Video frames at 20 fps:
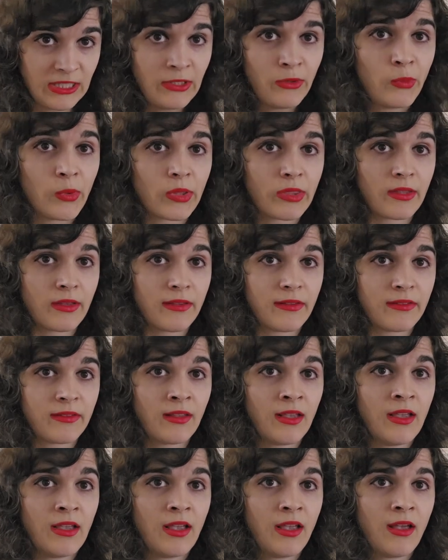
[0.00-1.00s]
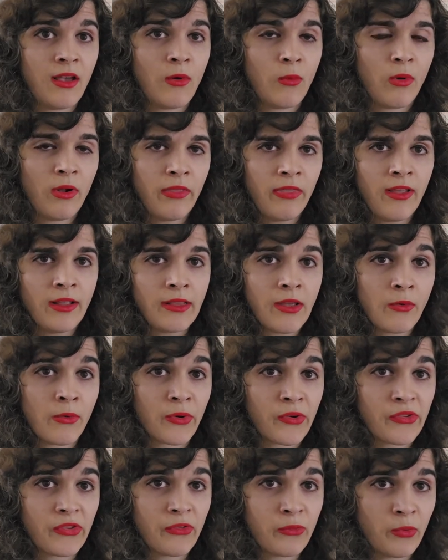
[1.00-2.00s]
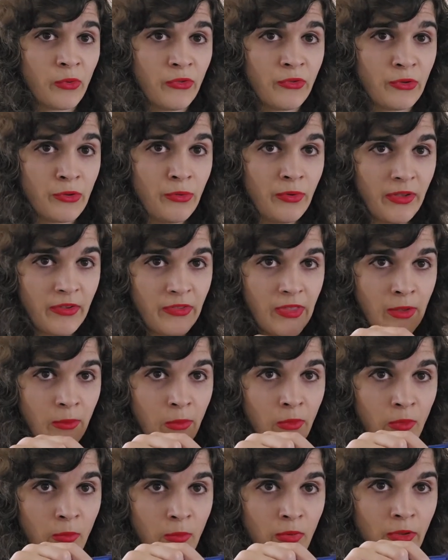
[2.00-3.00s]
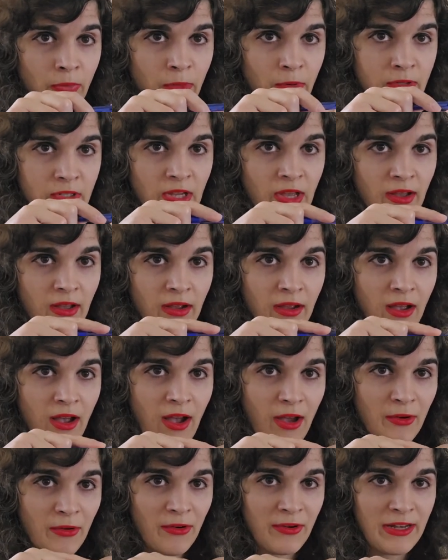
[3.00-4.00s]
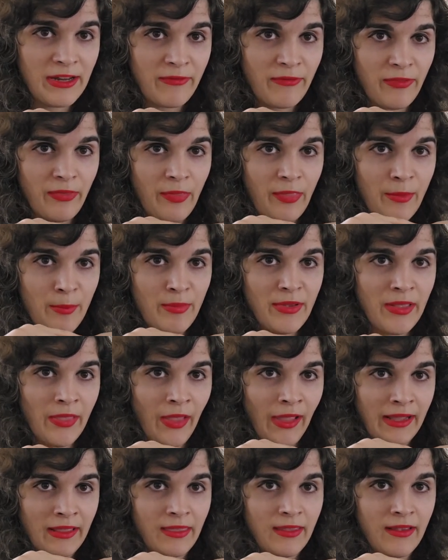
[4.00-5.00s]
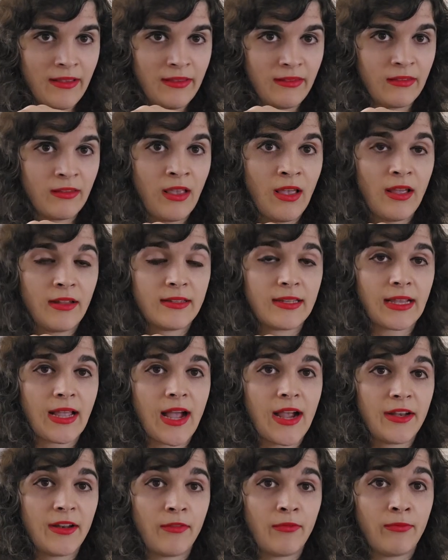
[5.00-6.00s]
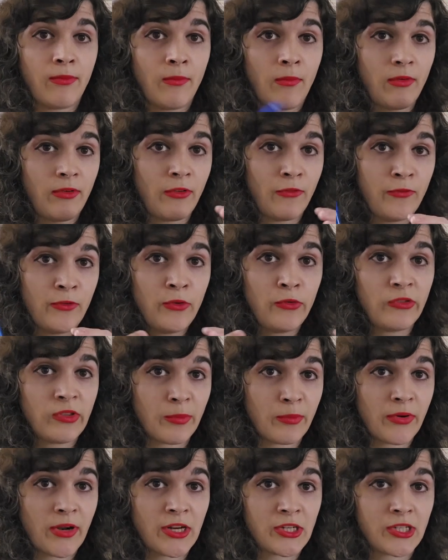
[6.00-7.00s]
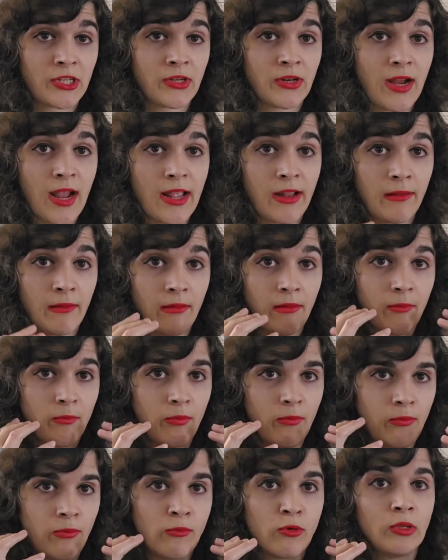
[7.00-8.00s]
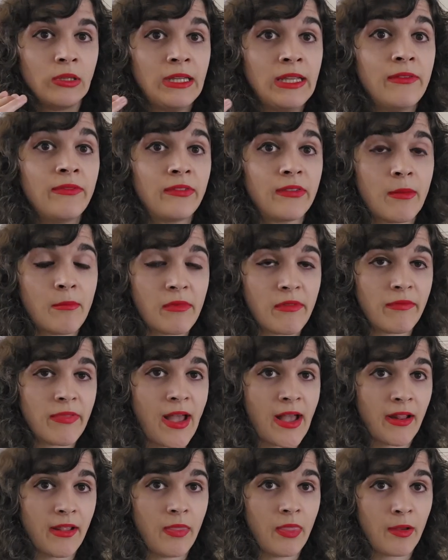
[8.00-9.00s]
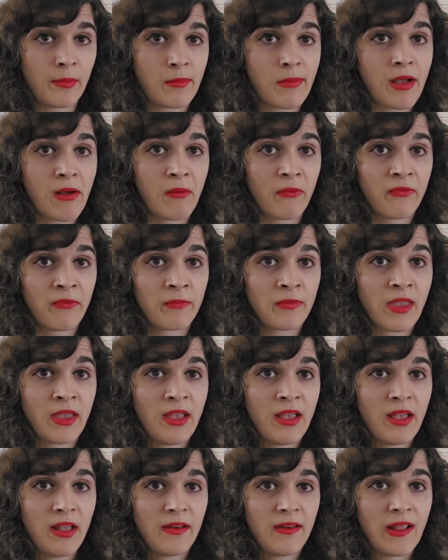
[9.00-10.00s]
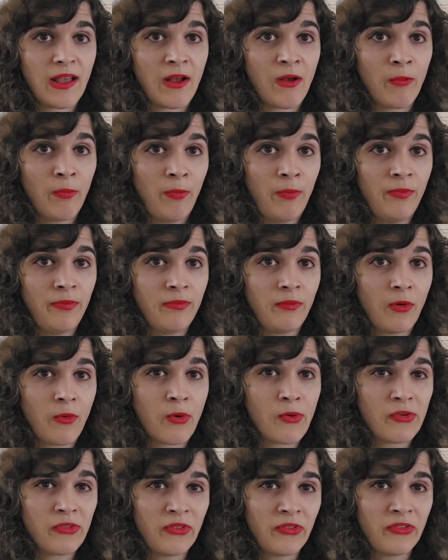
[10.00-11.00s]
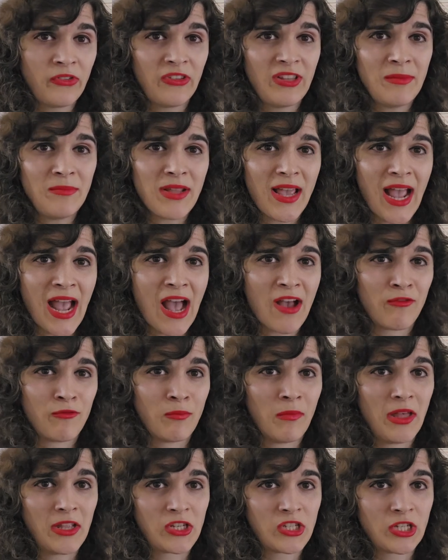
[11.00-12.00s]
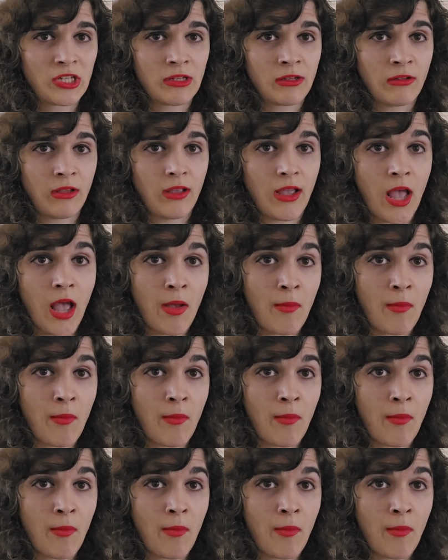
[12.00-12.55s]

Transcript: deal with this. One thing that horses will do is they will put their tongue underneath the bit like this to kind of diffuse the pressure and relieve some of that in their mouth. Now, horses seem to have much